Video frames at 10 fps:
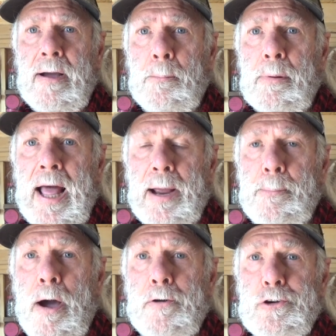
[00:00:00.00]
a black
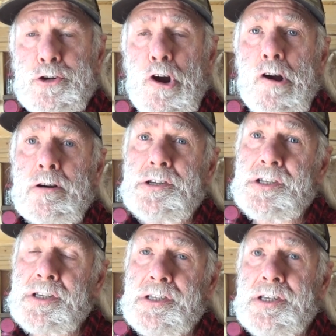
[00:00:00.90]
powder
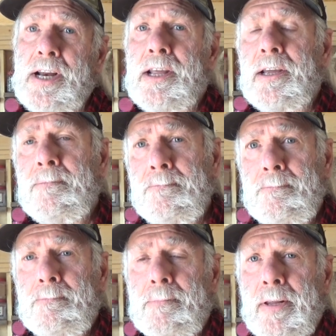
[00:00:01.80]
charge sitting
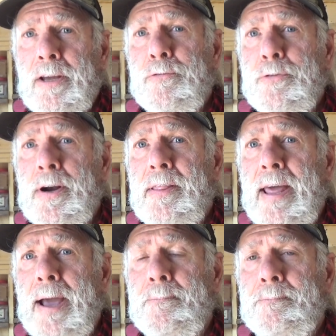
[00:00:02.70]
in front of
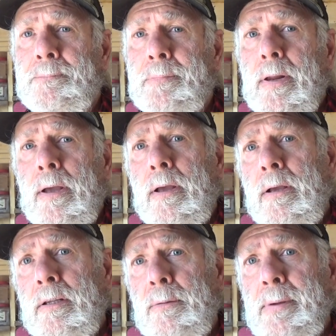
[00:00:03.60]
that?
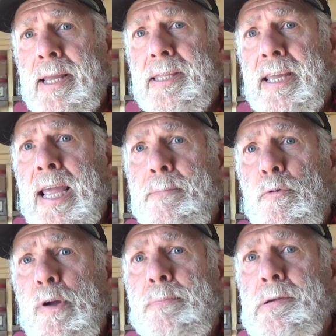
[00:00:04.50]
So let me get the camera
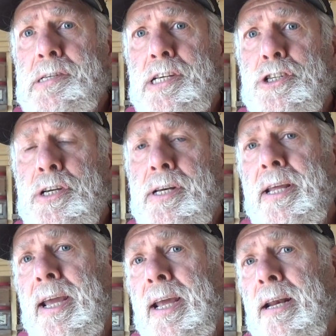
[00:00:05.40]
repositioned
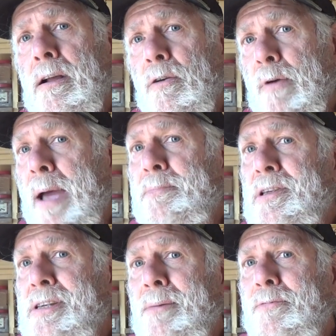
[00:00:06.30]
and I'll wrap
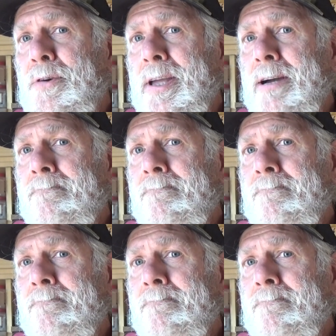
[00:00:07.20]
this up for you.